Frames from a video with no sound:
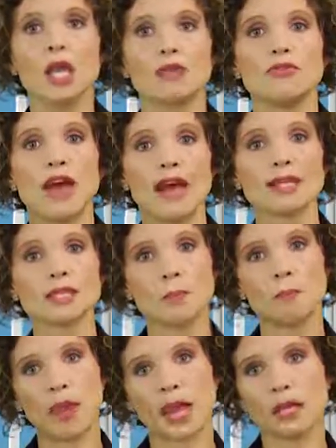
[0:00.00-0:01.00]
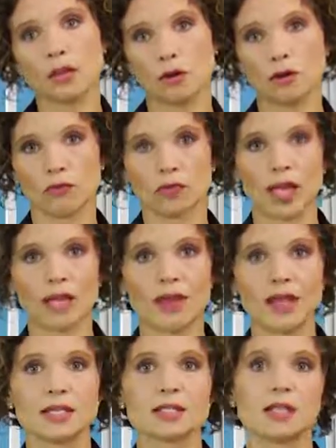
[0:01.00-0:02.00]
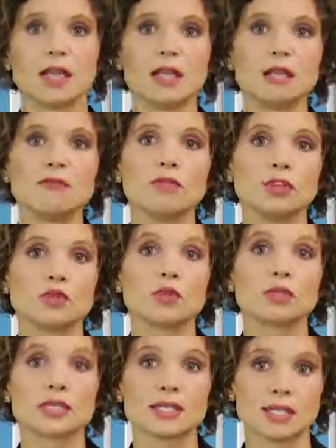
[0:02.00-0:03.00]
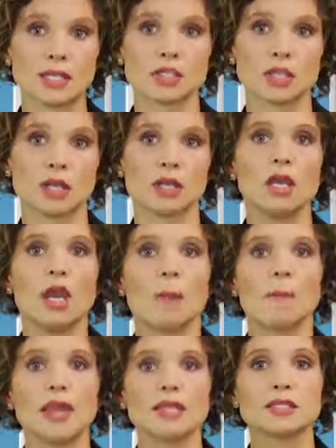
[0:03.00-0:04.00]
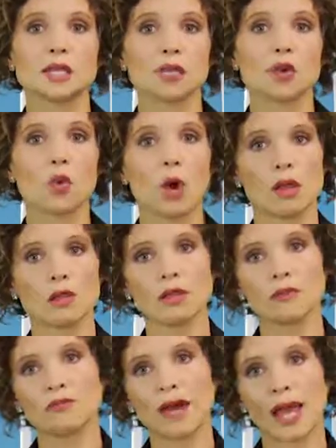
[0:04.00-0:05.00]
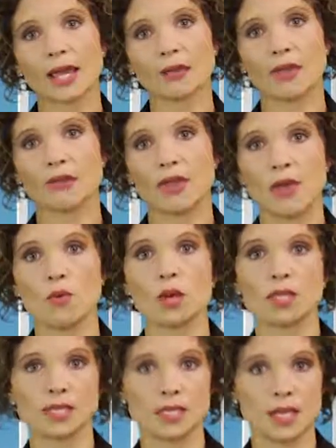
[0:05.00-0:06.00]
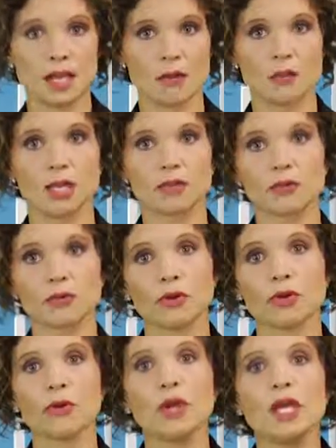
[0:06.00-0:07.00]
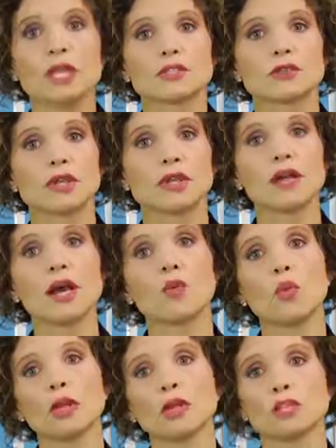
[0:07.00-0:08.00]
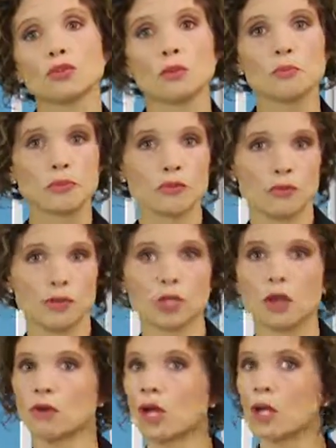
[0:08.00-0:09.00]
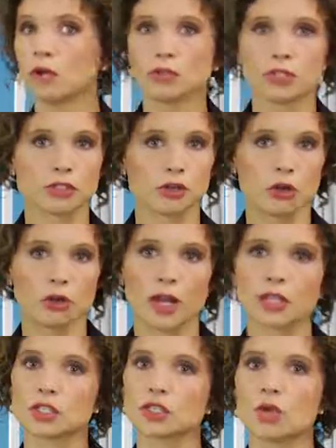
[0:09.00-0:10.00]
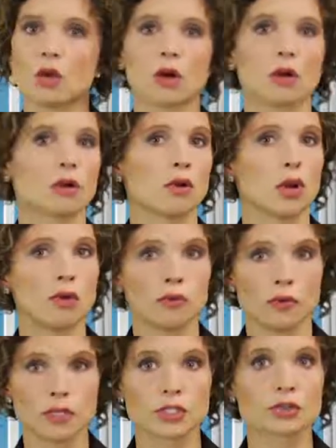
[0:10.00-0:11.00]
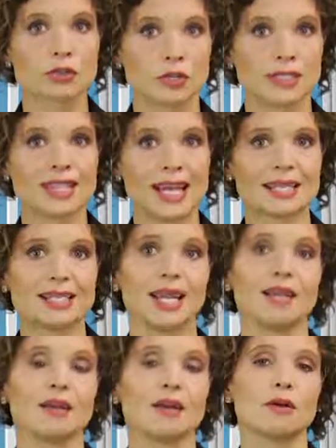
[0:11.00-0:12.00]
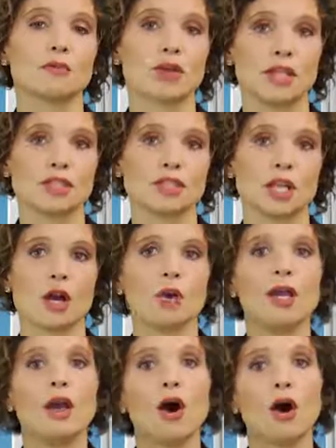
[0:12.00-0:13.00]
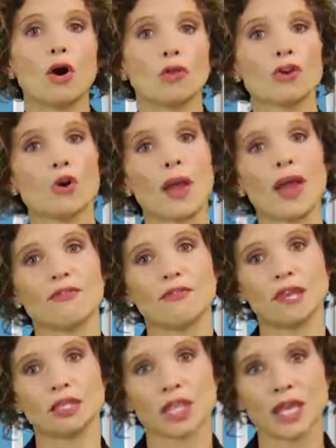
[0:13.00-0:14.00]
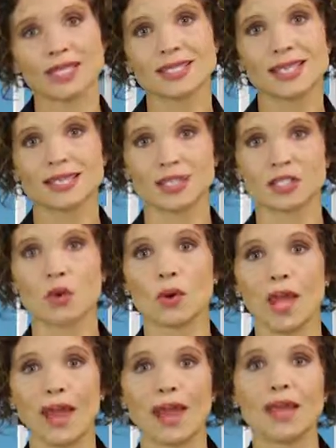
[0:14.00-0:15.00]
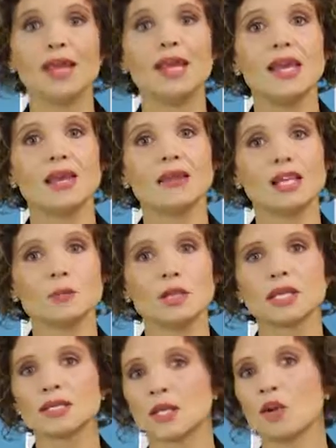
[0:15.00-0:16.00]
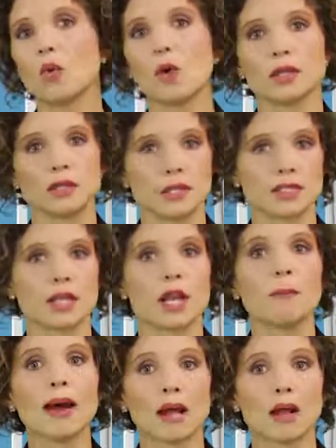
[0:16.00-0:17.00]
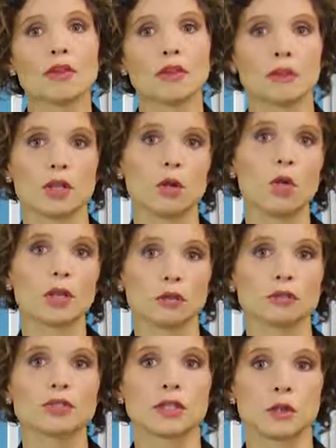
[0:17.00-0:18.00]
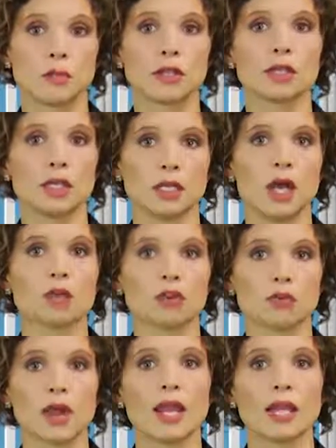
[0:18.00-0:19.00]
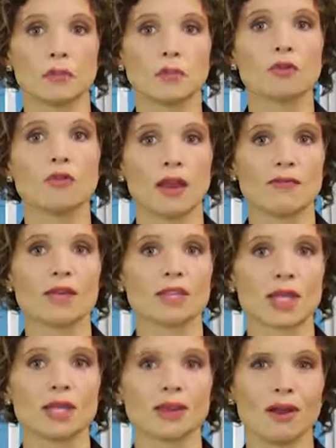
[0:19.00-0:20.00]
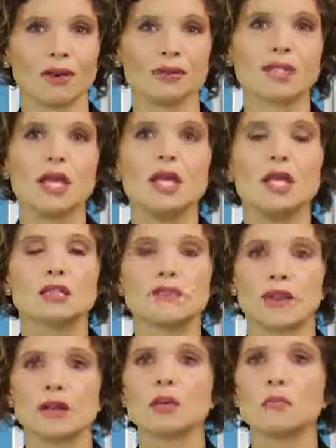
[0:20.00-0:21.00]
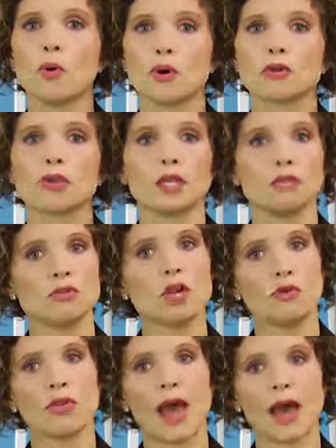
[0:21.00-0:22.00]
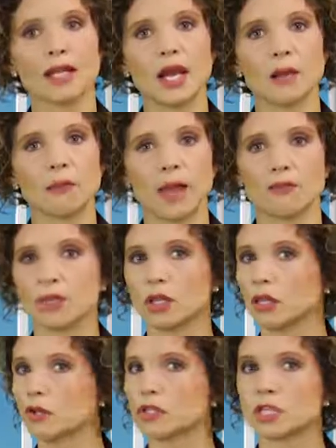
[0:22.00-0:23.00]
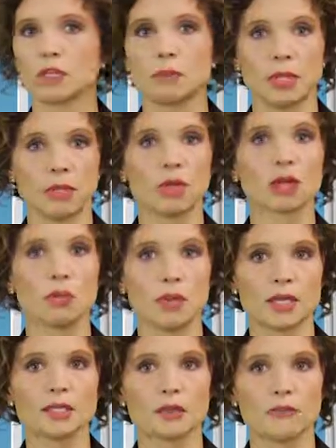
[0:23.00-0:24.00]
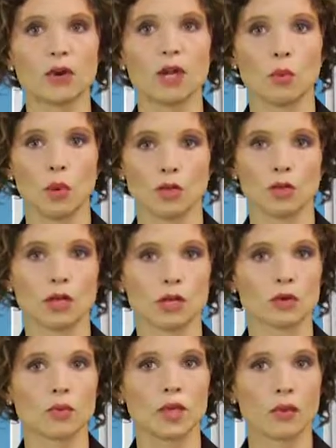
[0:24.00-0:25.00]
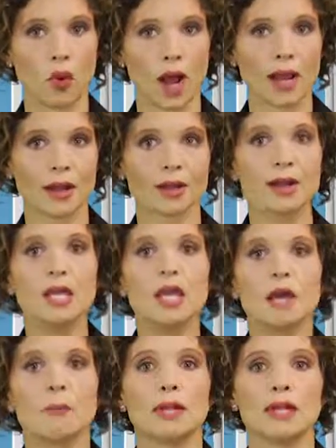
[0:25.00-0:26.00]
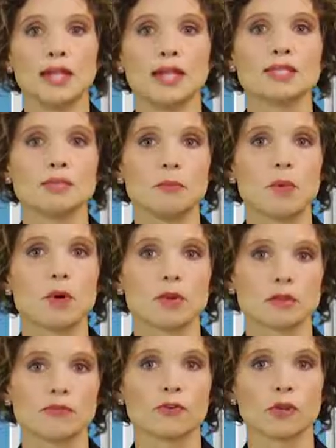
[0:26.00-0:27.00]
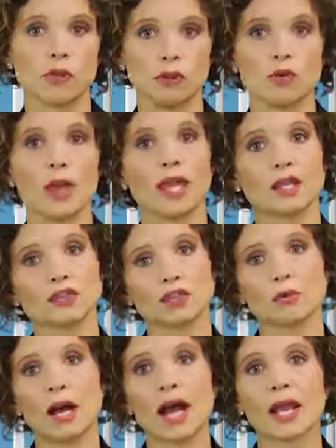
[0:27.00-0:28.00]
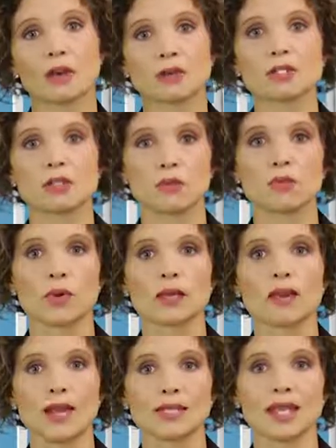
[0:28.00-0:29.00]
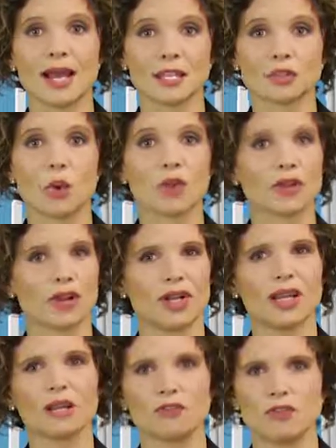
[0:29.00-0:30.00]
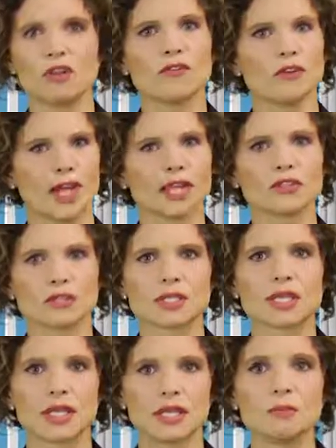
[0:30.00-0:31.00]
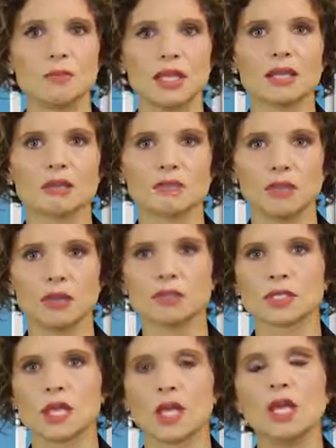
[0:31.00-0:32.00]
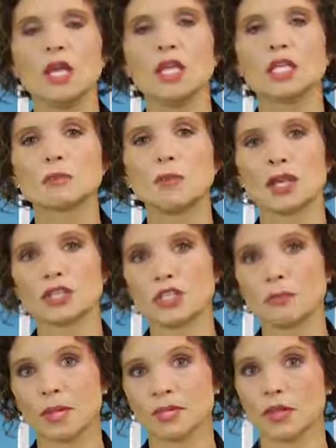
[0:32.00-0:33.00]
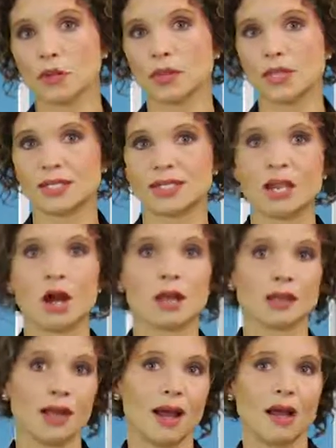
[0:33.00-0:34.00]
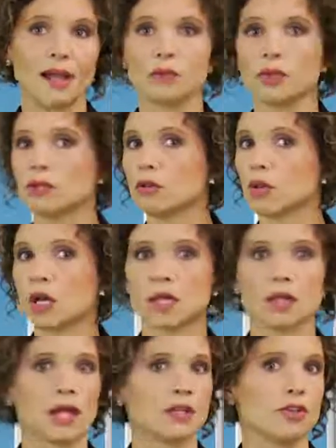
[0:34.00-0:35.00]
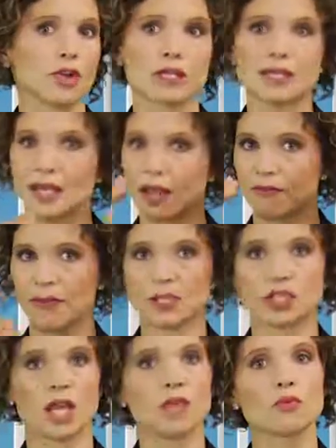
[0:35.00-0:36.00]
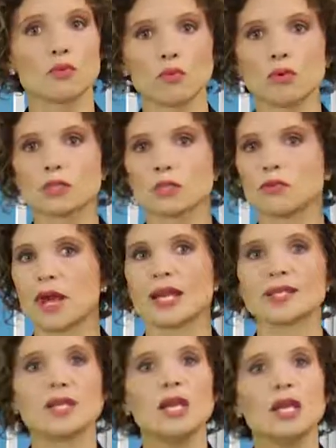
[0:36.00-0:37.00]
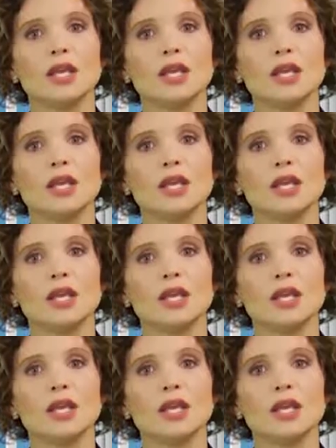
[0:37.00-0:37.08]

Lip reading: That is a bank overlay. That is an individual decision based on the quality of file that they want to see coming through. So they're not willing to approve a loan under a certain credit score or over a certain debt to income ratio, although FHA says it's okay. And that's because they don't want things to come back on them. They don't want to lose their ability to underwrite and approve FHA loans. It's very important that you know that. Every lender is going to be a little bit different on what they're going to require, but it is important for you and your buyers to realize that as well. They're going to get a few different answers and it can be confusing, especially based on what they see online. When you look online, you're going to see FHA rules and regs.